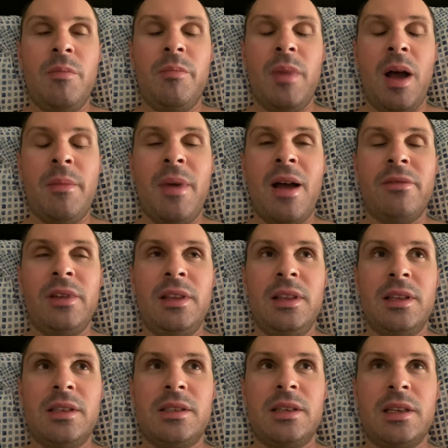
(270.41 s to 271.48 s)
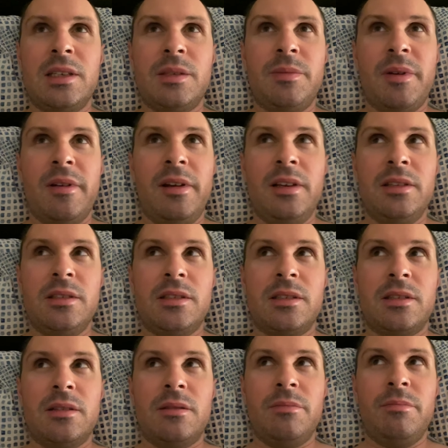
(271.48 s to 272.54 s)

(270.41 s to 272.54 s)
I'm having this experience